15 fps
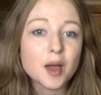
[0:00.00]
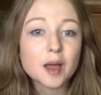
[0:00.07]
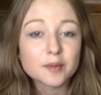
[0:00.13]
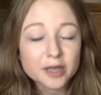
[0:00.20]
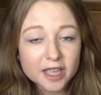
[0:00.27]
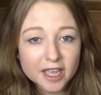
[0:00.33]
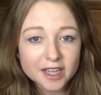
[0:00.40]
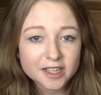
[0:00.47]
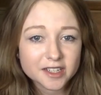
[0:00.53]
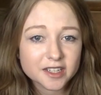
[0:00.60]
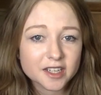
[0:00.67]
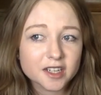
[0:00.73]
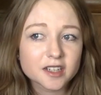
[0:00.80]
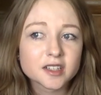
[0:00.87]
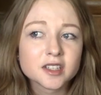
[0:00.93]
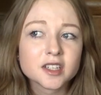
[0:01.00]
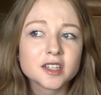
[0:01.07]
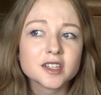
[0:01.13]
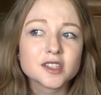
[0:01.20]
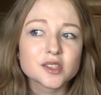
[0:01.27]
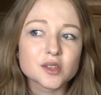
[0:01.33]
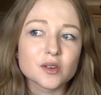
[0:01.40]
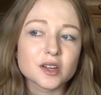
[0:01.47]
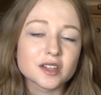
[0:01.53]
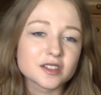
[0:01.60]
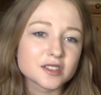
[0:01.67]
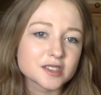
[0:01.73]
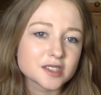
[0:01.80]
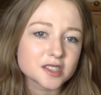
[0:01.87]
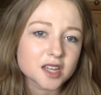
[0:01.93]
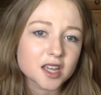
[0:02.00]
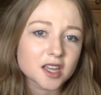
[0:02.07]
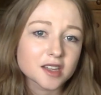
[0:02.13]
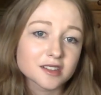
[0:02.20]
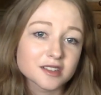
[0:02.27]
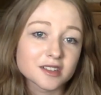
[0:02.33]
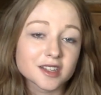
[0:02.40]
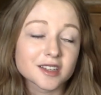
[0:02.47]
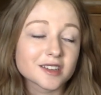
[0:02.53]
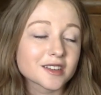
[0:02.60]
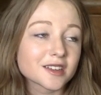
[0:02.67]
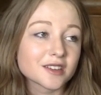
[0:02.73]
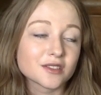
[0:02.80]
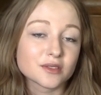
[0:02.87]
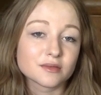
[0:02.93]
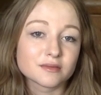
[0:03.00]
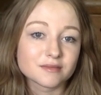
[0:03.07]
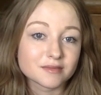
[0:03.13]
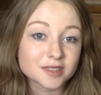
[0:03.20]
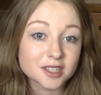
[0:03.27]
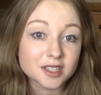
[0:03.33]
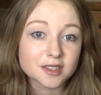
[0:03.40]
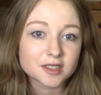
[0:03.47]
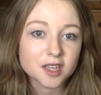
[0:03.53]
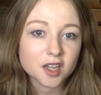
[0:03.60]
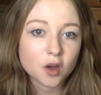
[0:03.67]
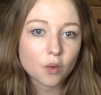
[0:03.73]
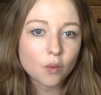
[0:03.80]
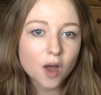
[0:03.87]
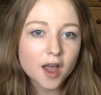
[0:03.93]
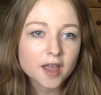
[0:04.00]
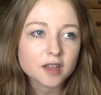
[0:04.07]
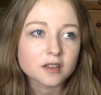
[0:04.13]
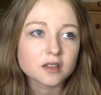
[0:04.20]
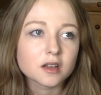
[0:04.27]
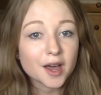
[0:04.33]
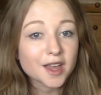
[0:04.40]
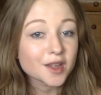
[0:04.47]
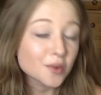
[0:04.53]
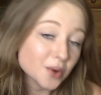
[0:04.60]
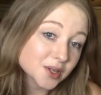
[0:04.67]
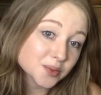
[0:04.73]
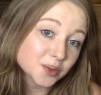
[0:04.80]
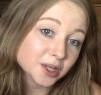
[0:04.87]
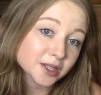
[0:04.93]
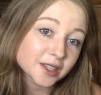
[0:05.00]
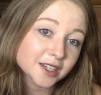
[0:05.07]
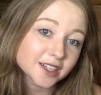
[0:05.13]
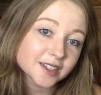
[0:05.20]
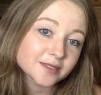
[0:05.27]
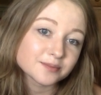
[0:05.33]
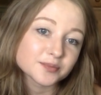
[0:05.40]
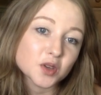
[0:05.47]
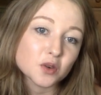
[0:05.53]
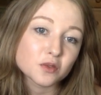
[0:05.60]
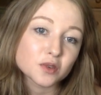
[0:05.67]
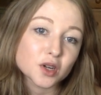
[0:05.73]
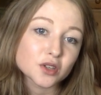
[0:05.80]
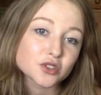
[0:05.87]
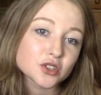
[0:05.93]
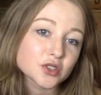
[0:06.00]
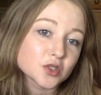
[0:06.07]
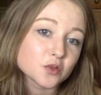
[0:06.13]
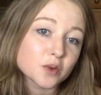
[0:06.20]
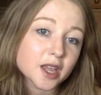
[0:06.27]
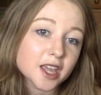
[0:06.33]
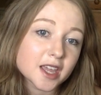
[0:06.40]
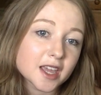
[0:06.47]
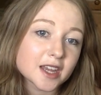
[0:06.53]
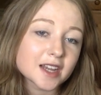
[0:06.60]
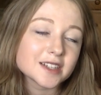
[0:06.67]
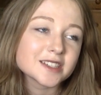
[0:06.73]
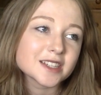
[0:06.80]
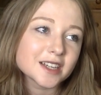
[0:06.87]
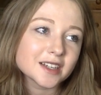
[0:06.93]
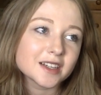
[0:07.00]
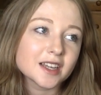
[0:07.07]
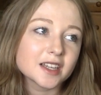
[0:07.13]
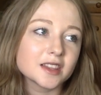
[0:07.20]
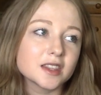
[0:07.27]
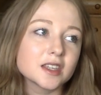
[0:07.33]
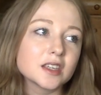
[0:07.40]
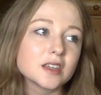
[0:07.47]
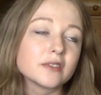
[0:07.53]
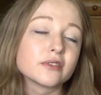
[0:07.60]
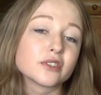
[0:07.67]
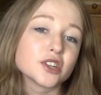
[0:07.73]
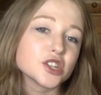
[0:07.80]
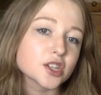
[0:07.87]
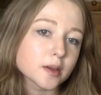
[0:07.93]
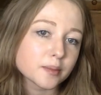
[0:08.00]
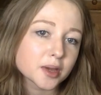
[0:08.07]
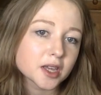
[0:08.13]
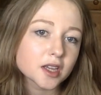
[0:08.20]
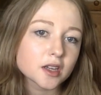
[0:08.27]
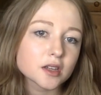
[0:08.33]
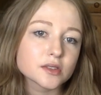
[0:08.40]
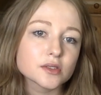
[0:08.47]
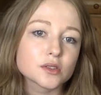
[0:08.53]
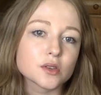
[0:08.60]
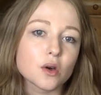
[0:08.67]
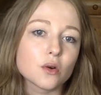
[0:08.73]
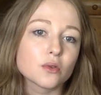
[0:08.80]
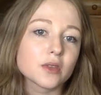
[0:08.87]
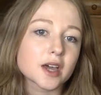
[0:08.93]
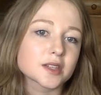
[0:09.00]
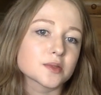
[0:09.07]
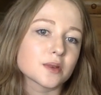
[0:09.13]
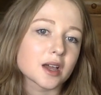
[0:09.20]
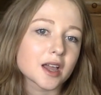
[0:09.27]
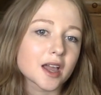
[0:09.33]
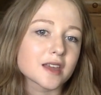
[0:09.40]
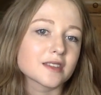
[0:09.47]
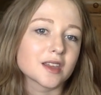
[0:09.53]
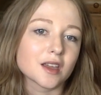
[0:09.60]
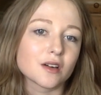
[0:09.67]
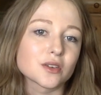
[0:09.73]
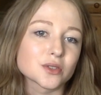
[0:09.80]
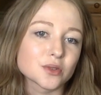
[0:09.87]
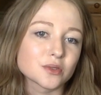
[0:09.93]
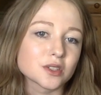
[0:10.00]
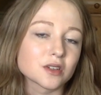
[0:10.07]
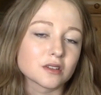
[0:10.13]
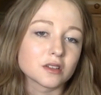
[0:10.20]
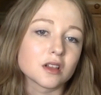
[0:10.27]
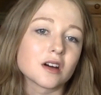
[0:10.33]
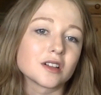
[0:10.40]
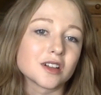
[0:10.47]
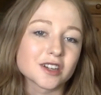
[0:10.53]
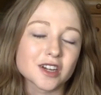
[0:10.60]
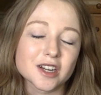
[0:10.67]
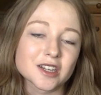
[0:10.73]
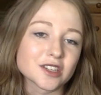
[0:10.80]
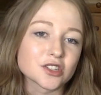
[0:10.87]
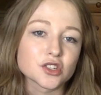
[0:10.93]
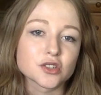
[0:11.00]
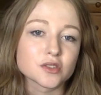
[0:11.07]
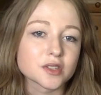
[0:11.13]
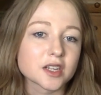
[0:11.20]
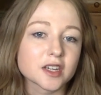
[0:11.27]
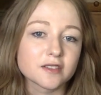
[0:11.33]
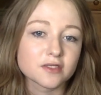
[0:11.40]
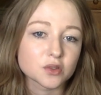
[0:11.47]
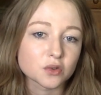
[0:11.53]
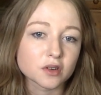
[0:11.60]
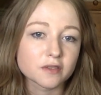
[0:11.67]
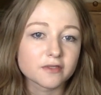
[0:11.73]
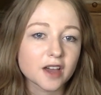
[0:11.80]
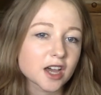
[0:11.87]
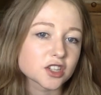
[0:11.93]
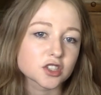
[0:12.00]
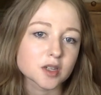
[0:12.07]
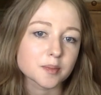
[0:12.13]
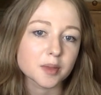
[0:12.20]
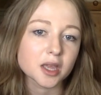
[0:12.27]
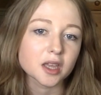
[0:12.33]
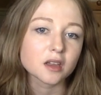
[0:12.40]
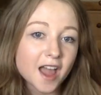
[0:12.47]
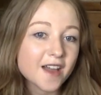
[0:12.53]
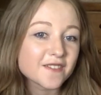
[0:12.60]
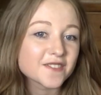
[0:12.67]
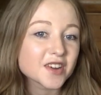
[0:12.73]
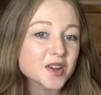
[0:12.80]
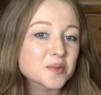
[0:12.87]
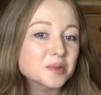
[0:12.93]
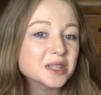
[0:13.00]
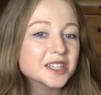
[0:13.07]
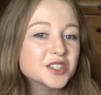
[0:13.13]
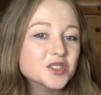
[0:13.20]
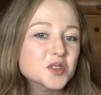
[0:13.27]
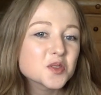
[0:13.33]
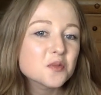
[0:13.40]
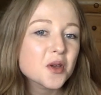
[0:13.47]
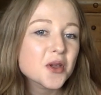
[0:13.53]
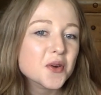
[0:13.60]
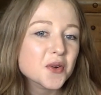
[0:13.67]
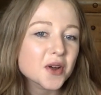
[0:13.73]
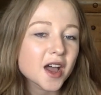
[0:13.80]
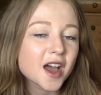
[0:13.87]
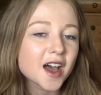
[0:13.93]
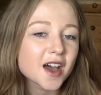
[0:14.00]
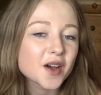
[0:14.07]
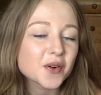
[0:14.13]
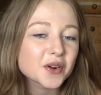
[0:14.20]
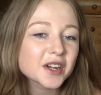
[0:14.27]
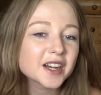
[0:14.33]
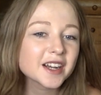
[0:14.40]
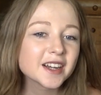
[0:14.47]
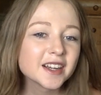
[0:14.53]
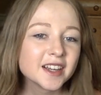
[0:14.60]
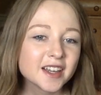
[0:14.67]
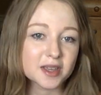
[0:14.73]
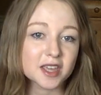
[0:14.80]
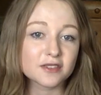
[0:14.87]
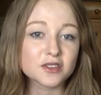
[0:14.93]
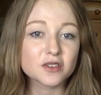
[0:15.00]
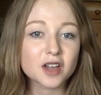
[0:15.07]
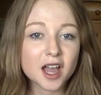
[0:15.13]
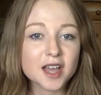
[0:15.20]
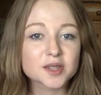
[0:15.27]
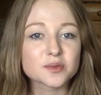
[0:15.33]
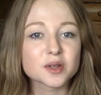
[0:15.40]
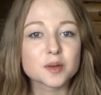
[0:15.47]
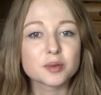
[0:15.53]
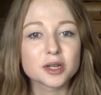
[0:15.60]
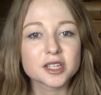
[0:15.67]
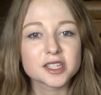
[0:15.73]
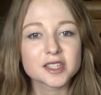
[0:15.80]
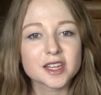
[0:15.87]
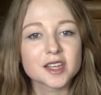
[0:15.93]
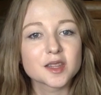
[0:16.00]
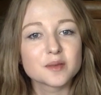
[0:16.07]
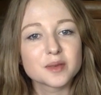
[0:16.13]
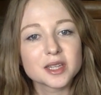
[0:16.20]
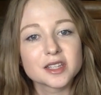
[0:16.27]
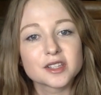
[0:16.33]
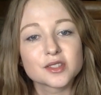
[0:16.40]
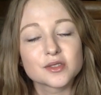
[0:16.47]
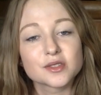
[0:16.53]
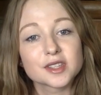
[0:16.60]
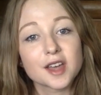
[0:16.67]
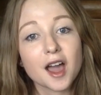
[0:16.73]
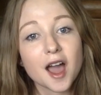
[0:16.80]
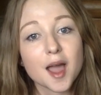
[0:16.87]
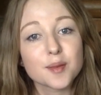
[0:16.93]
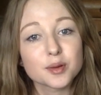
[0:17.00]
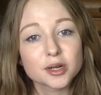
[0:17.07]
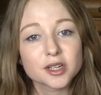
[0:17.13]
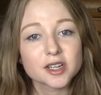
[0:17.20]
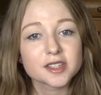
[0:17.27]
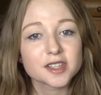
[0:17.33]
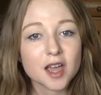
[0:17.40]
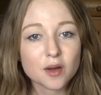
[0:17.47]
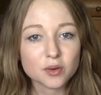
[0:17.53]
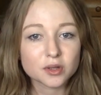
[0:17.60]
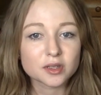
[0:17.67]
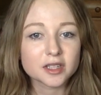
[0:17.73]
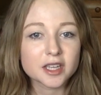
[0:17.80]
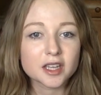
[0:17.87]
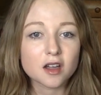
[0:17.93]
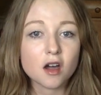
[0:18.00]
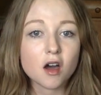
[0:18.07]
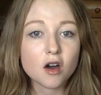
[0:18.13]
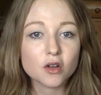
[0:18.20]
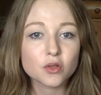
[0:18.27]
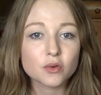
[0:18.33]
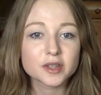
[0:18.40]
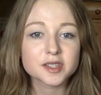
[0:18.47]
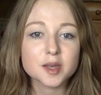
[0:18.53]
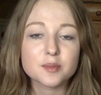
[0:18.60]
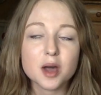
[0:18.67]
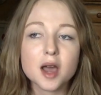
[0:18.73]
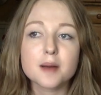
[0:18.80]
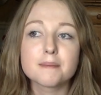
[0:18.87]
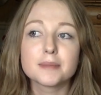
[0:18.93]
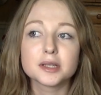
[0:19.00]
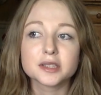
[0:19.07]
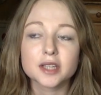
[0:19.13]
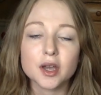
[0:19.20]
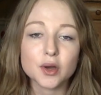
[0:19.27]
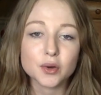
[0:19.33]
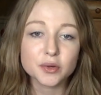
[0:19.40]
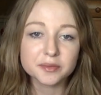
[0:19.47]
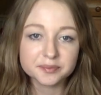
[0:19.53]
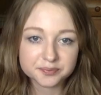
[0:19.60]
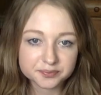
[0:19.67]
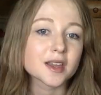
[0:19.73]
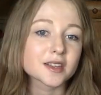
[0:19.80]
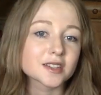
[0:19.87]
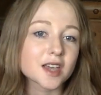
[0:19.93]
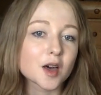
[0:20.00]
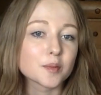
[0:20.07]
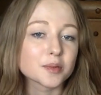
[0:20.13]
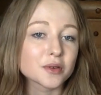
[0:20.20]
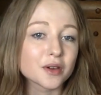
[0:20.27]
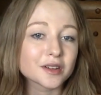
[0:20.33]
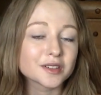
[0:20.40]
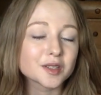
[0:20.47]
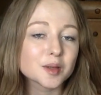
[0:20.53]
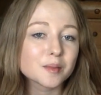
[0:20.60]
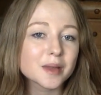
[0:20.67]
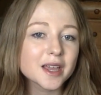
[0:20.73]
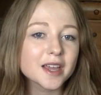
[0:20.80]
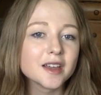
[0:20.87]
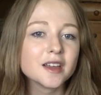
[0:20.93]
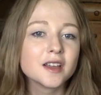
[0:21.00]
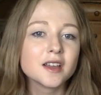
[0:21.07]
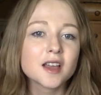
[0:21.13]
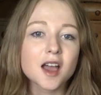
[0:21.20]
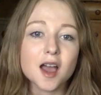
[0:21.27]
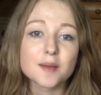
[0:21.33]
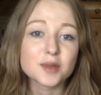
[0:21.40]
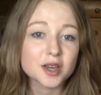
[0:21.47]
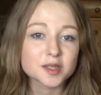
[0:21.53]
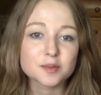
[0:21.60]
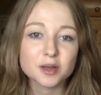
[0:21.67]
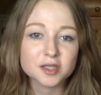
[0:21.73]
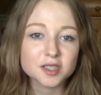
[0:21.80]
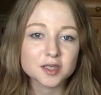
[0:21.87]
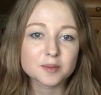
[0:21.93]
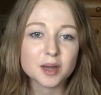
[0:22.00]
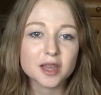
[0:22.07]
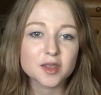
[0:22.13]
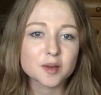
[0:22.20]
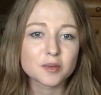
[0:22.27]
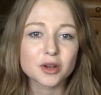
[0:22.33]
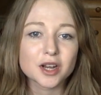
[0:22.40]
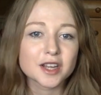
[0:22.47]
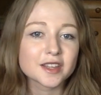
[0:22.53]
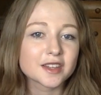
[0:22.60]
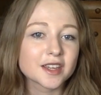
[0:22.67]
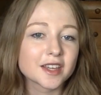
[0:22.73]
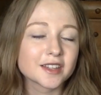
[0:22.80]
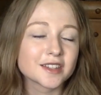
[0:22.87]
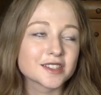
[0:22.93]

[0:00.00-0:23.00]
I'm in Canada, so I understand like it did take a while, but it was worth it overall just to wait. And I did get the free shipping, so that's why I think also it took a lot longer. I didn't choose any sort of fast shipping. I'm very pleased with my uh, order. If you guys want to purchase any of the bathing suits that I purchased, I will link all the ones I bought below to help you out a little bit. I'm not sponsored by them or anything.